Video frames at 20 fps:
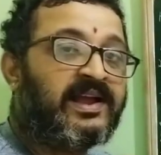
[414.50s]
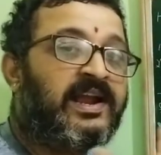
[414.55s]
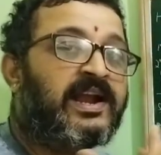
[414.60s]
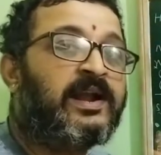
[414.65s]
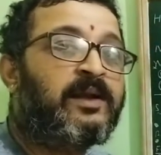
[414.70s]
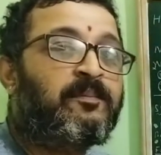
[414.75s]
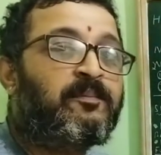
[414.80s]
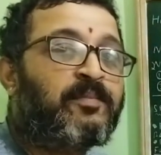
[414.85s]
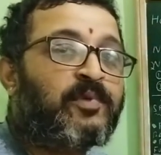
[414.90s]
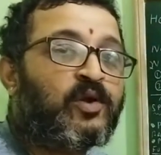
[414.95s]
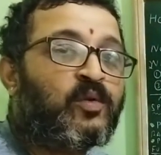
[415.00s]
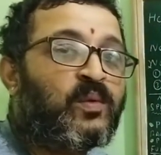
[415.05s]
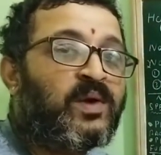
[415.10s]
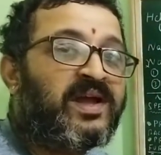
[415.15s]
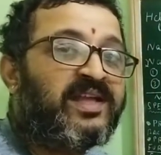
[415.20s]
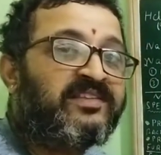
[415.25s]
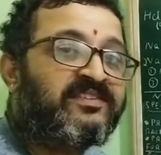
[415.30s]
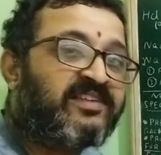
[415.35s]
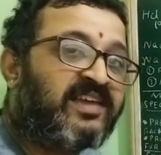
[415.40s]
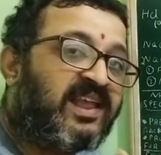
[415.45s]
it
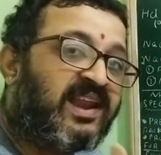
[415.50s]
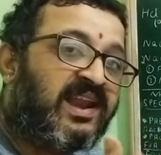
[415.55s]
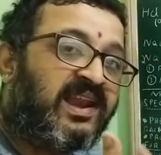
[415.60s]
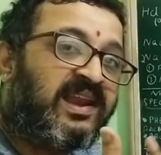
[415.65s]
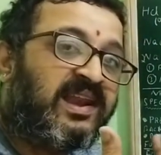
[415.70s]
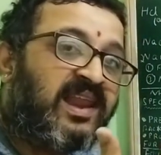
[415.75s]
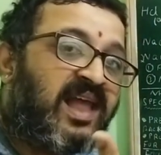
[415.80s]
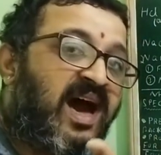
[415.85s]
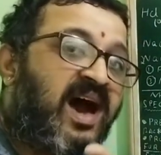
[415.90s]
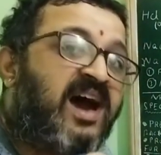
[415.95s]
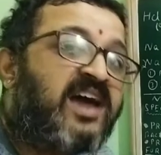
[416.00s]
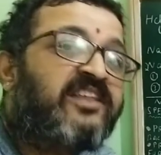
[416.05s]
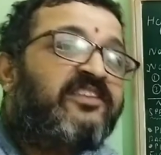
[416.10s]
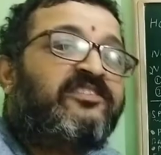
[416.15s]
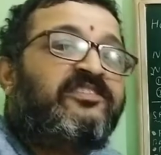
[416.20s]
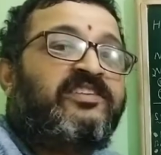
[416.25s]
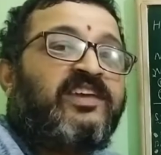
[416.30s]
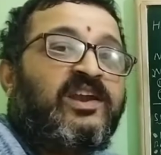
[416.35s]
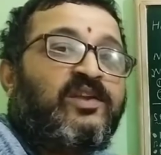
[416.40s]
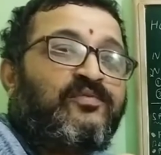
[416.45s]
provides a large
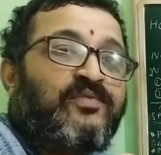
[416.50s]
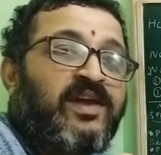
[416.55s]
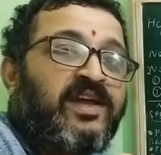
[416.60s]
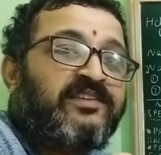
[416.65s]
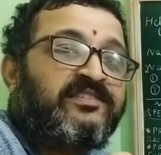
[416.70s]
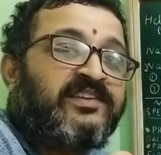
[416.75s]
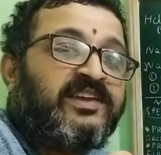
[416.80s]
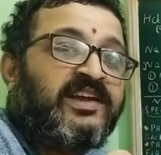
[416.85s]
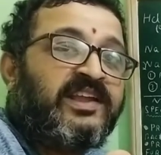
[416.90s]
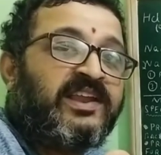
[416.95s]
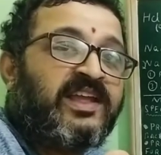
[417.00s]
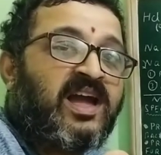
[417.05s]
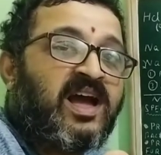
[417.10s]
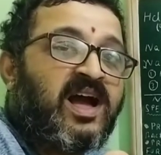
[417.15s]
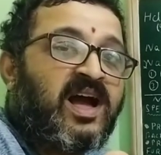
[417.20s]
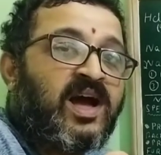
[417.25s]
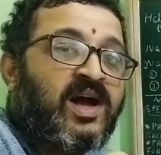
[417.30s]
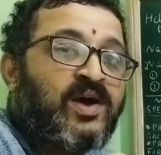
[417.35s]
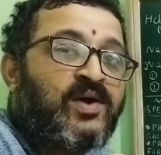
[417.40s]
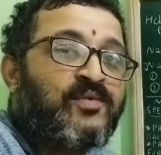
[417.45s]
surface
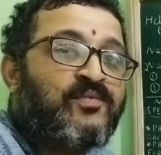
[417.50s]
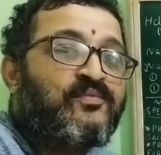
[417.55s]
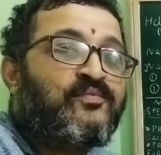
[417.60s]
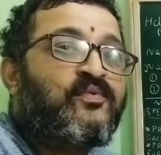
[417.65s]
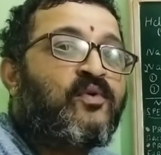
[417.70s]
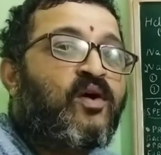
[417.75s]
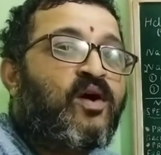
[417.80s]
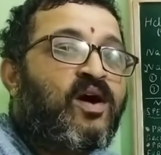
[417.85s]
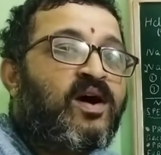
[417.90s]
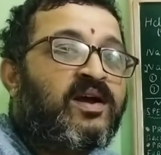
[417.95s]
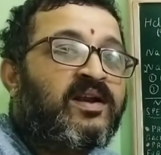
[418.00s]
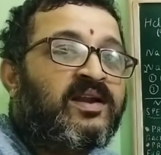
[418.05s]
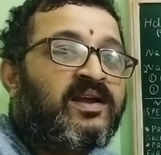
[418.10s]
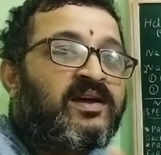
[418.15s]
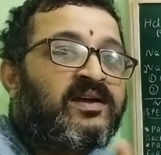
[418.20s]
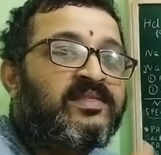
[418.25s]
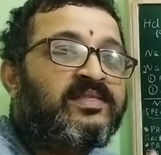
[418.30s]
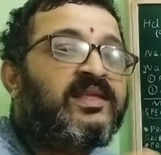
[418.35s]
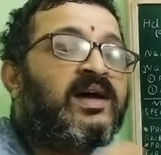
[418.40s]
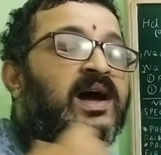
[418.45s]
area
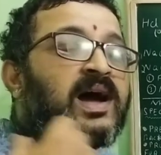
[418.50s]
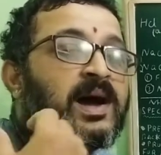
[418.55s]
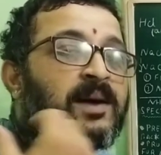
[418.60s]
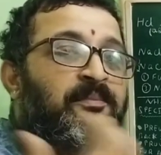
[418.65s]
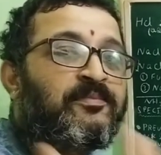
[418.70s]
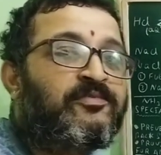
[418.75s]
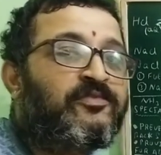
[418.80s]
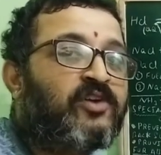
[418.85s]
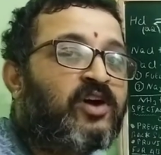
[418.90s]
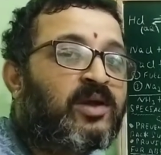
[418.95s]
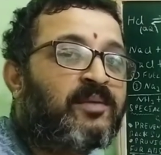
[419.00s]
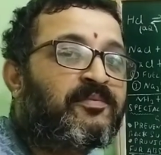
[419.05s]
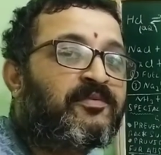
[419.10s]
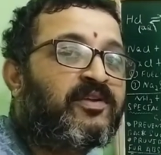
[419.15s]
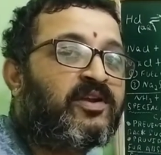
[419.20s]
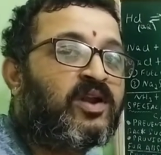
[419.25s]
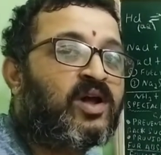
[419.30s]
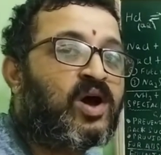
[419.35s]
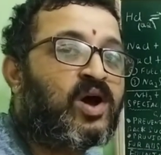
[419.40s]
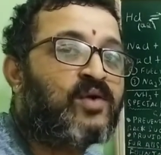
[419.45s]
for the
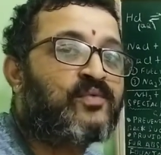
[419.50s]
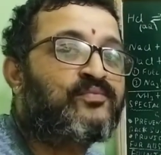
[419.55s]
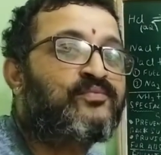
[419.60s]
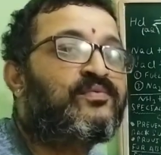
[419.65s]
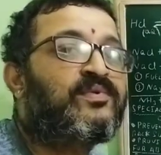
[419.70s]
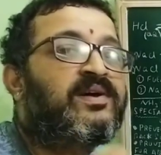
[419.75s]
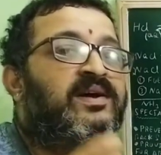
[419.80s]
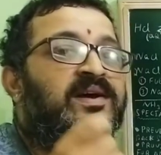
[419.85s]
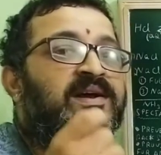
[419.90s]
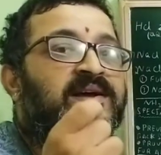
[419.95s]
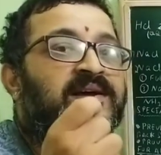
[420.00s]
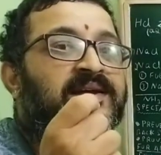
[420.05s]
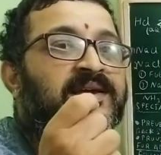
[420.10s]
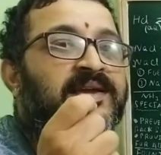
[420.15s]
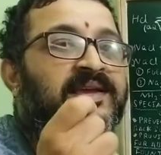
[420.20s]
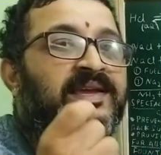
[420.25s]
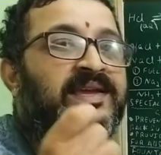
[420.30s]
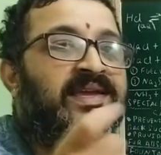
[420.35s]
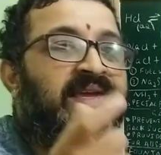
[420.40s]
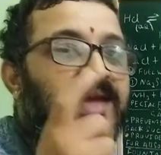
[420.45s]
absorption of
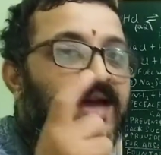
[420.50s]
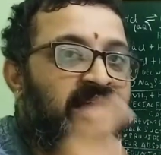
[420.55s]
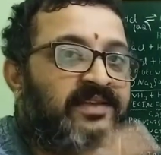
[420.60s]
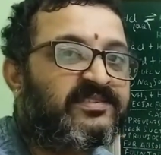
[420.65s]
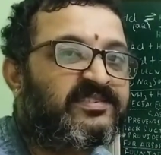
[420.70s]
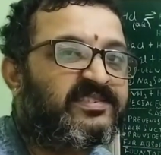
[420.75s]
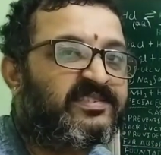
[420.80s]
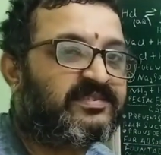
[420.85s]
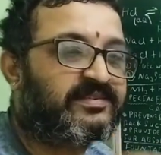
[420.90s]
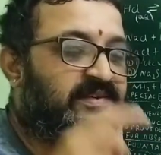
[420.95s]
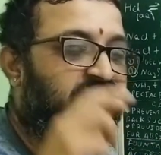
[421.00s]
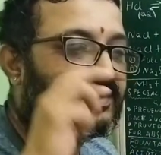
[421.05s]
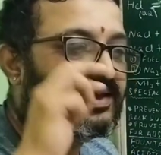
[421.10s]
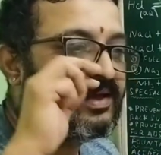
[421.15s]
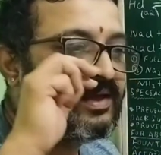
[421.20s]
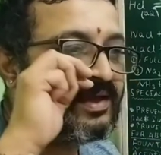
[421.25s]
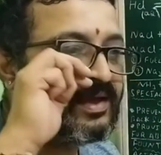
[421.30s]
gas.